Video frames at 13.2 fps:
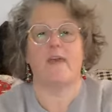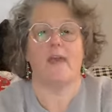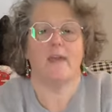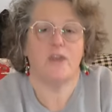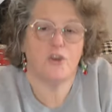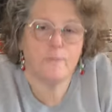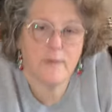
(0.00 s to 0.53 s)
a
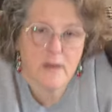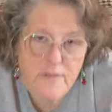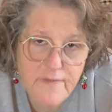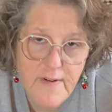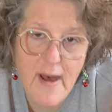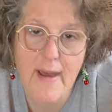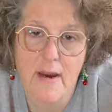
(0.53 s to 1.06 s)

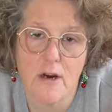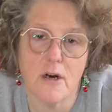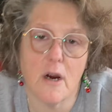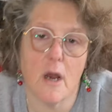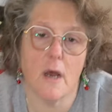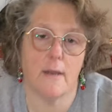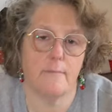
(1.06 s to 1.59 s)
humidifier
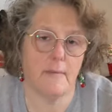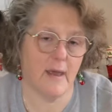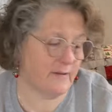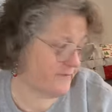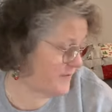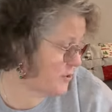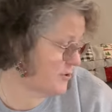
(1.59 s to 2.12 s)
on my
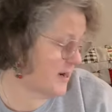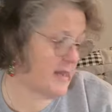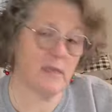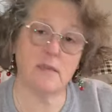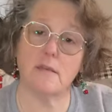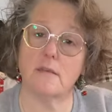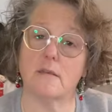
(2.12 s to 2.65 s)

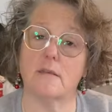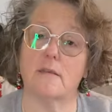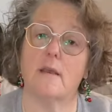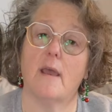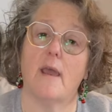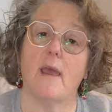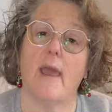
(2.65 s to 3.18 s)
furnace.
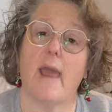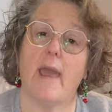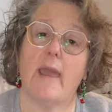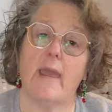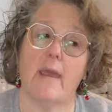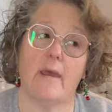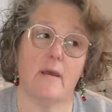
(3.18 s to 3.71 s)

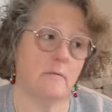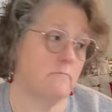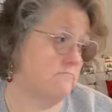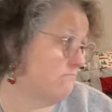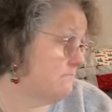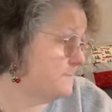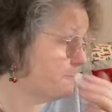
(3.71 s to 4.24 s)

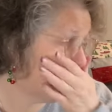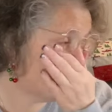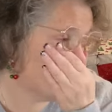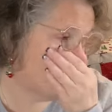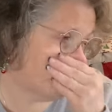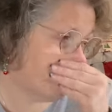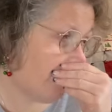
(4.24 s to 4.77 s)
And
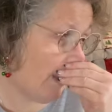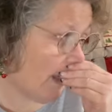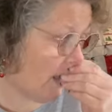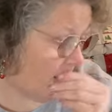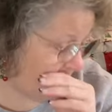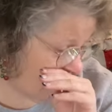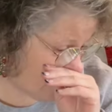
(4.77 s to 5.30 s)
yeah,
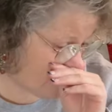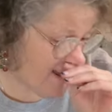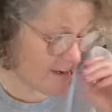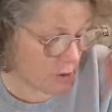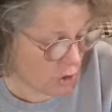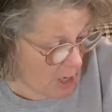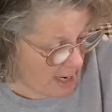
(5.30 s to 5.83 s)
I mean, it's
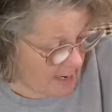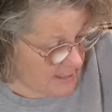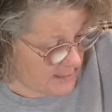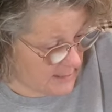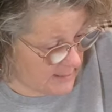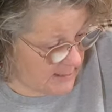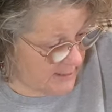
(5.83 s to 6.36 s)
not dry
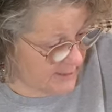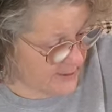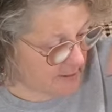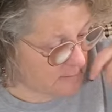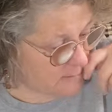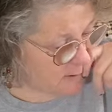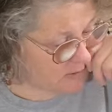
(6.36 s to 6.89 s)
in
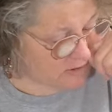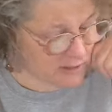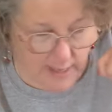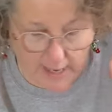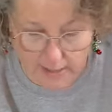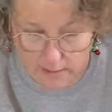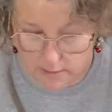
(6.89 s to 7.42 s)
here. It's
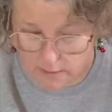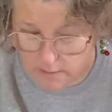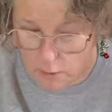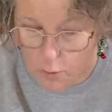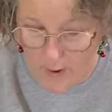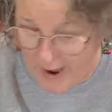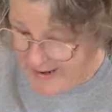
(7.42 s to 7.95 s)
not,
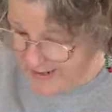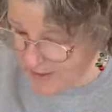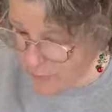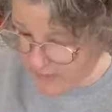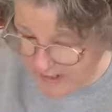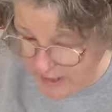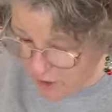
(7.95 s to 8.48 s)
oh, I
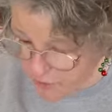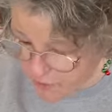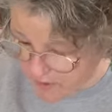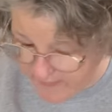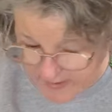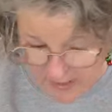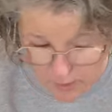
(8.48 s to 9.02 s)
didn't read our
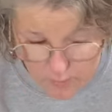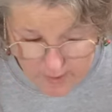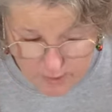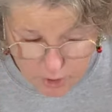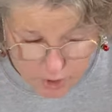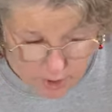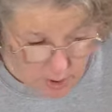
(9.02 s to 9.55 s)
trivia
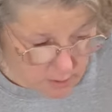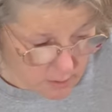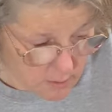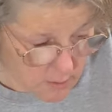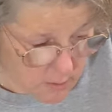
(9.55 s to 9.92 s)
question